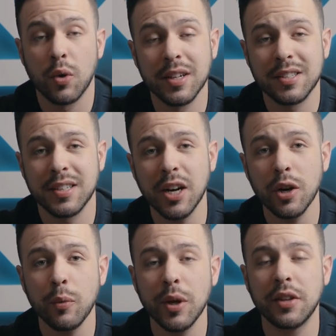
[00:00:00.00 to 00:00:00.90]

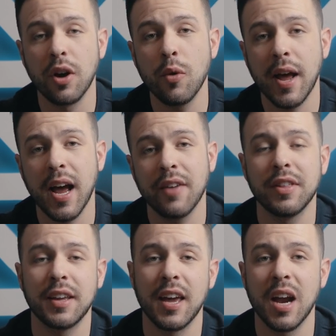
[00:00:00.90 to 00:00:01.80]
considering we don't
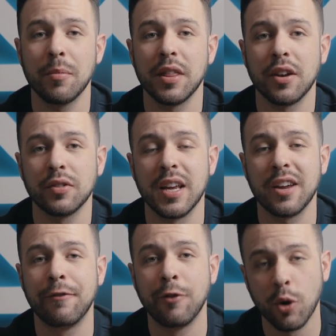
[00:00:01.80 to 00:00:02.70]
have the camera that'll
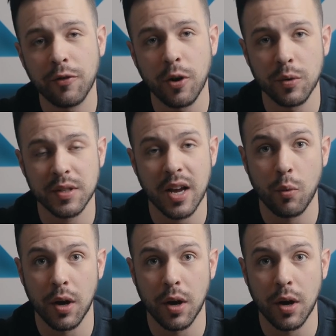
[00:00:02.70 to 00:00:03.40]
take four photos at